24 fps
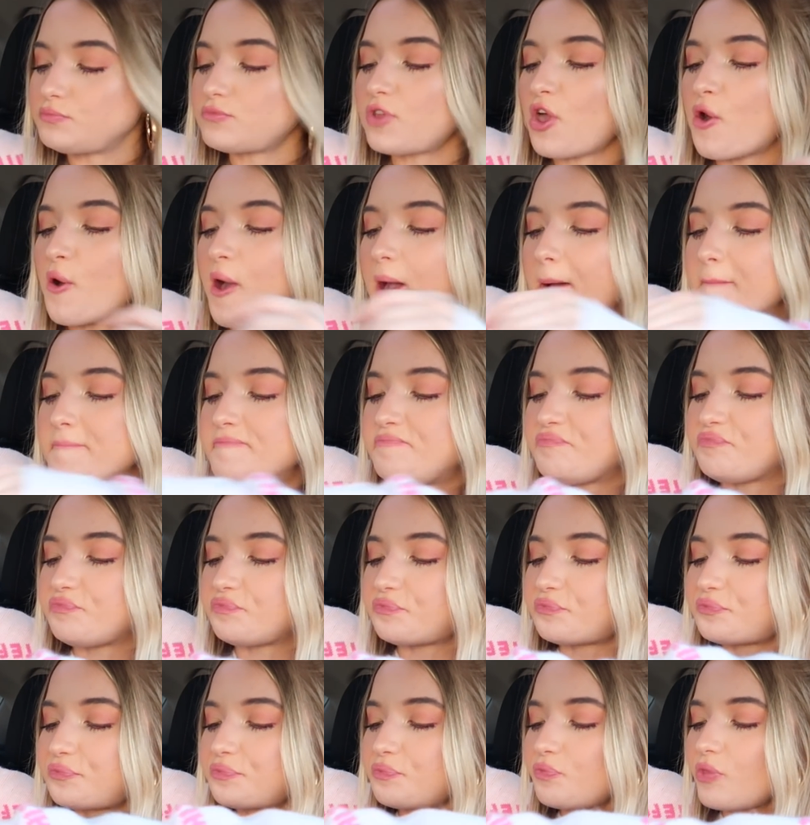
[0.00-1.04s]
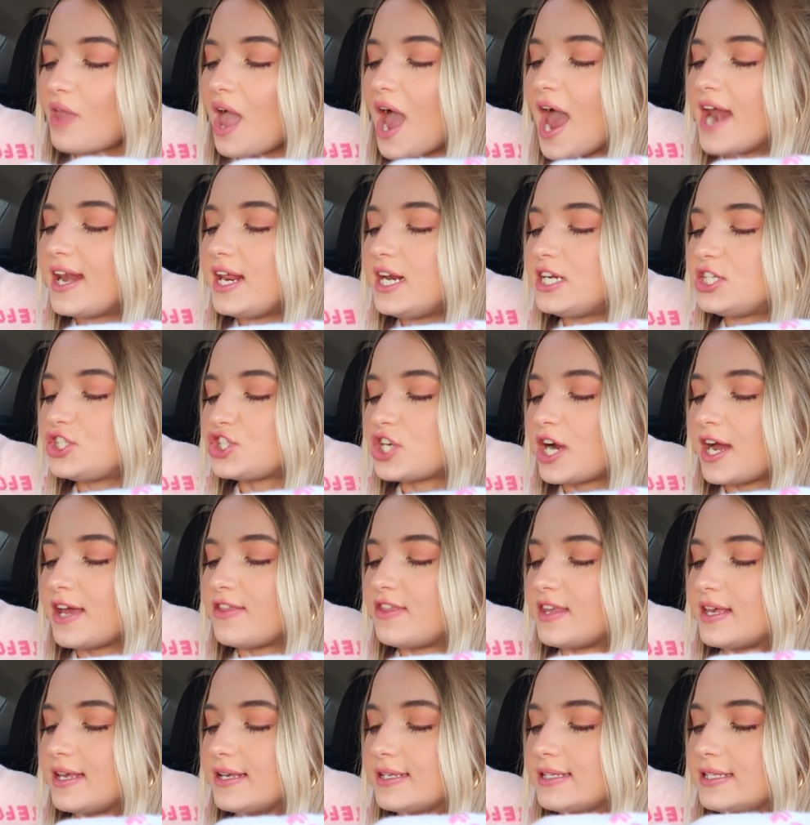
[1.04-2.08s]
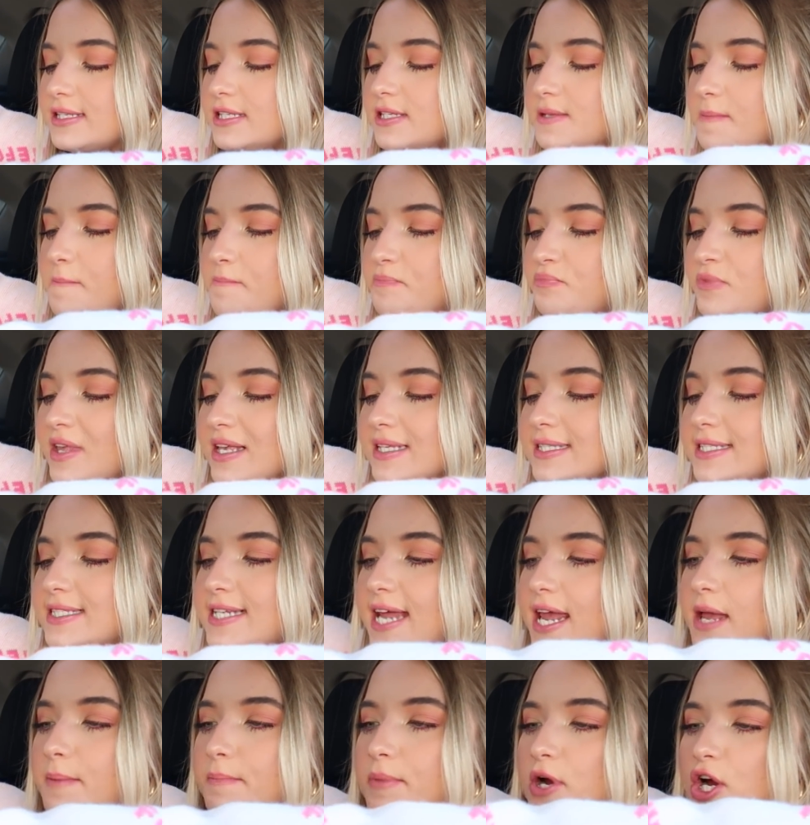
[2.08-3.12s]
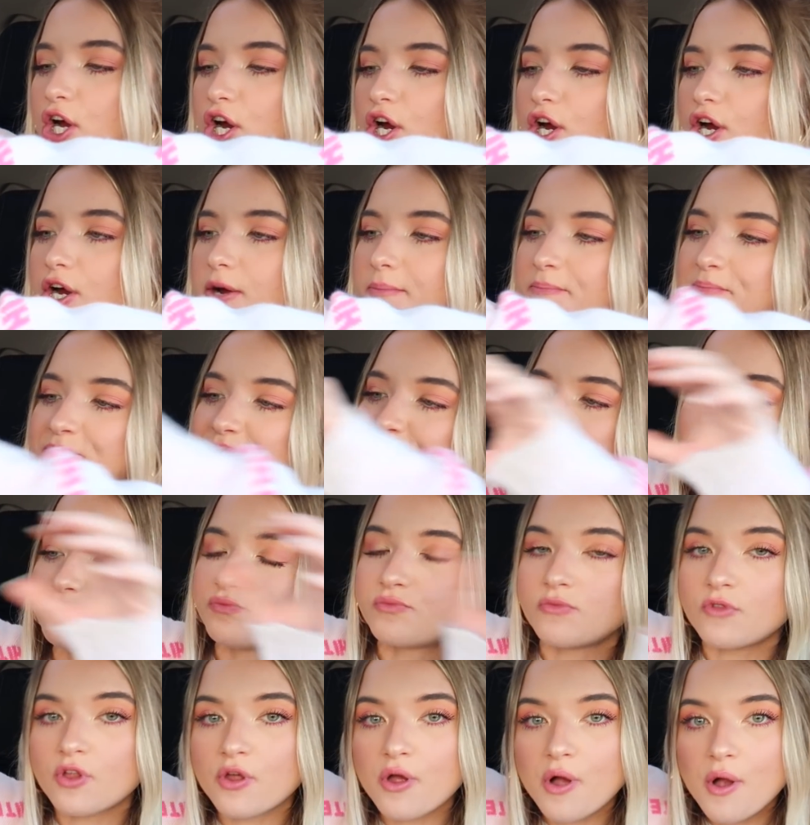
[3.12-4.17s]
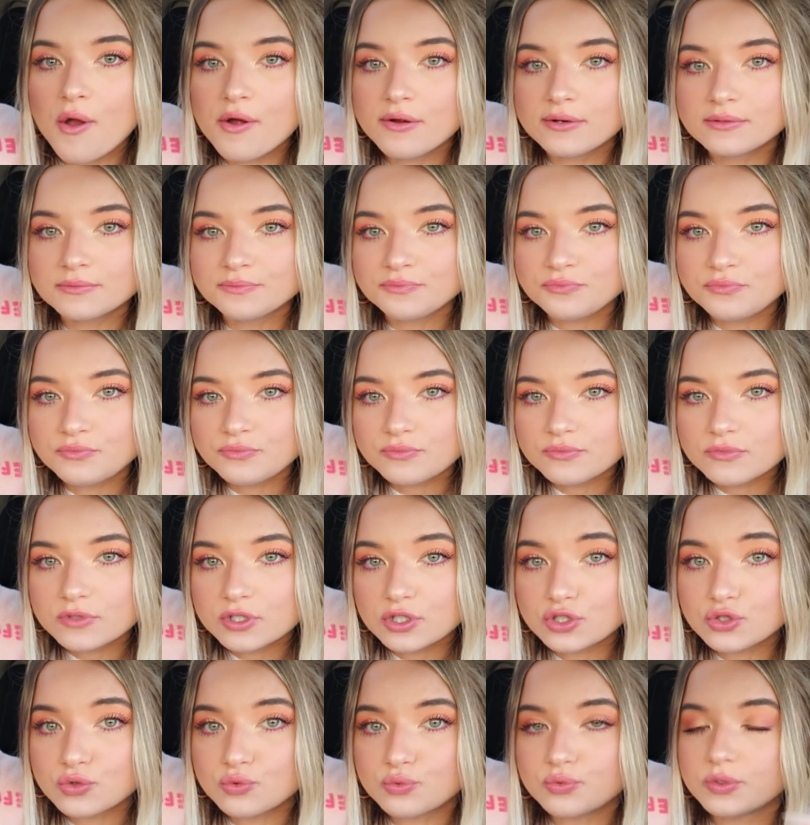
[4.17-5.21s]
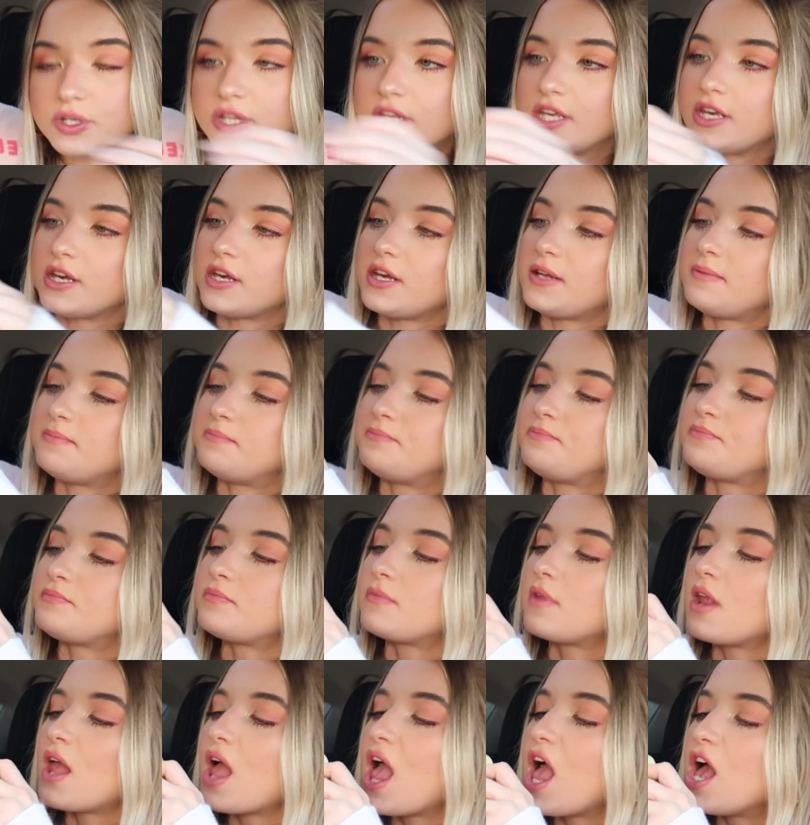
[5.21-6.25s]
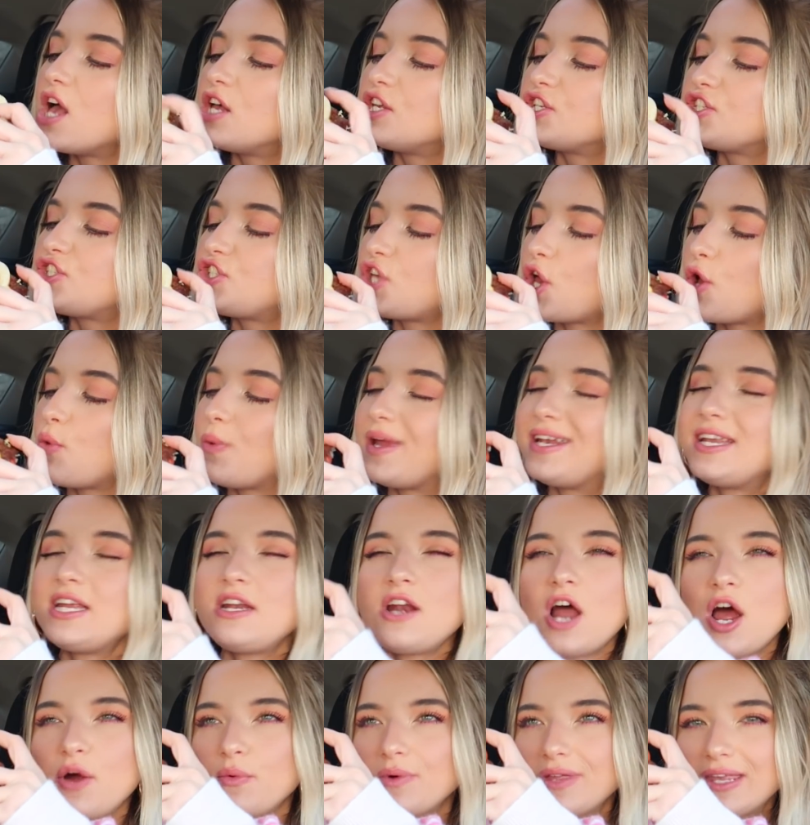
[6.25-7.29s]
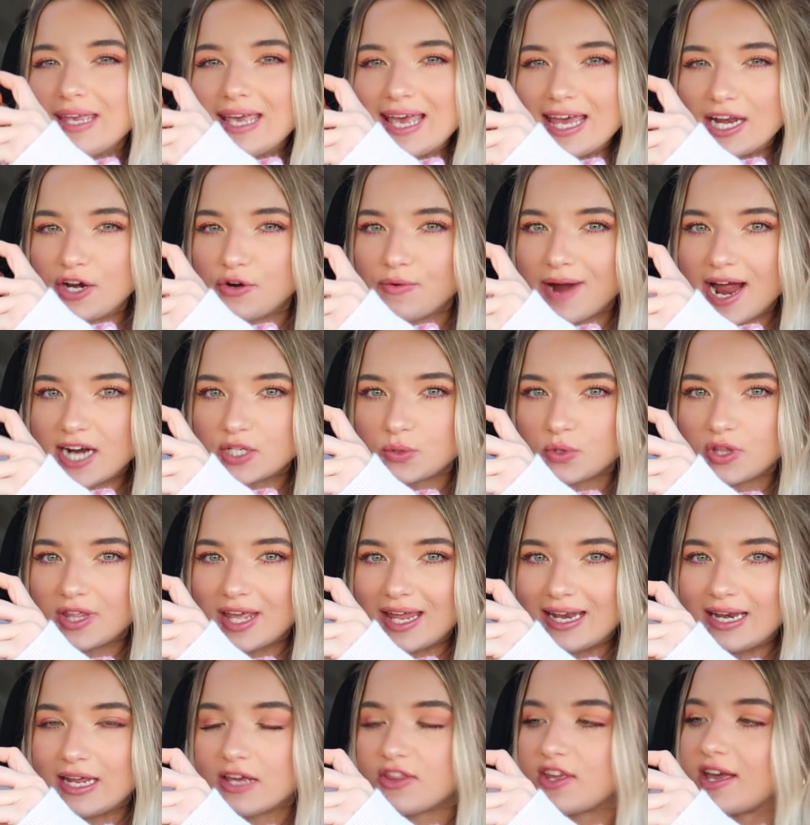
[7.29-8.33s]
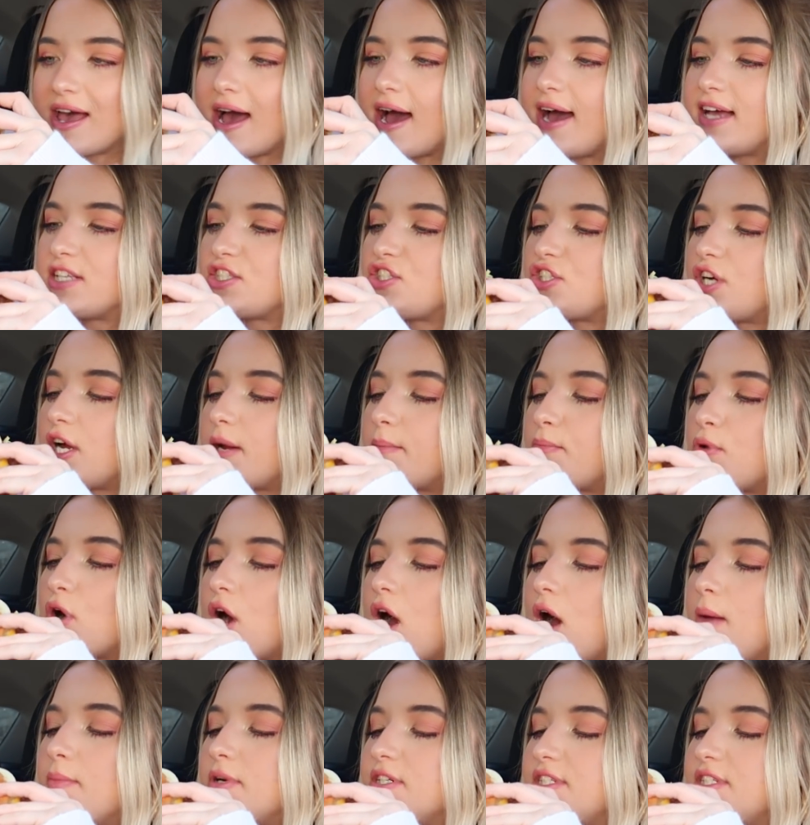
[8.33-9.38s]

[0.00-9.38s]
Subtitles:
Okay. I need to try this steak burger. It's really good. So we did not really interact with any of the guys during prom